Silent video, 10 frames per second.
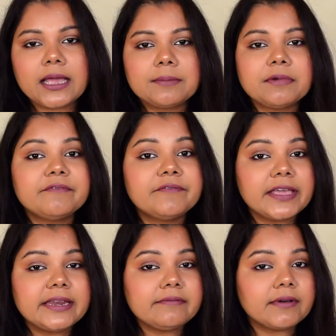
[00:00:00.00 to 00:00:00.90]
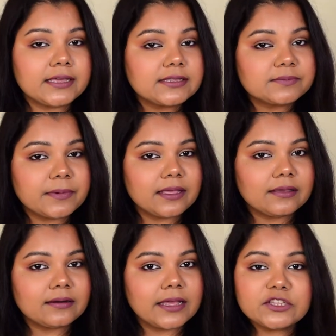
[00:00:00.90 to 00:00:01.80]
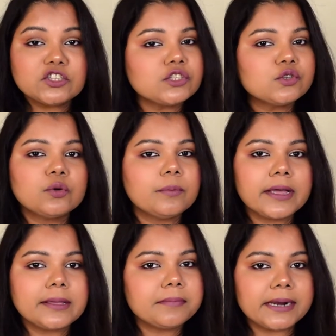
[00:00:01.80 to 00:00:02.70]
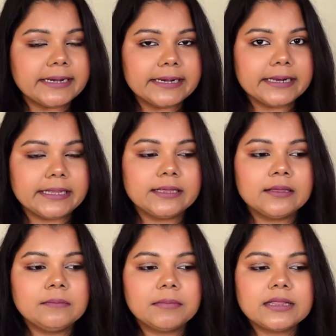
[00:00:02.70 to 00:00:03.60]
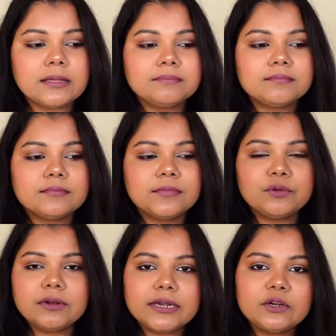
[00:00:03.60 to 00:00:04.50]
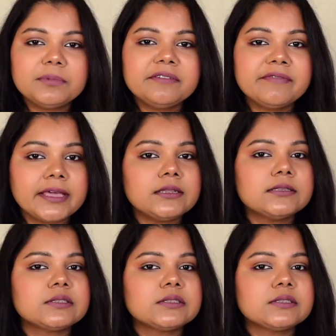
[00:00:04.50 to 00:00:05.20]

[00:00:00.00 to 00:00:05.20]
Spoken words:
I am a very wise buyer. I just don't buy blindly. Matlab, you need to be very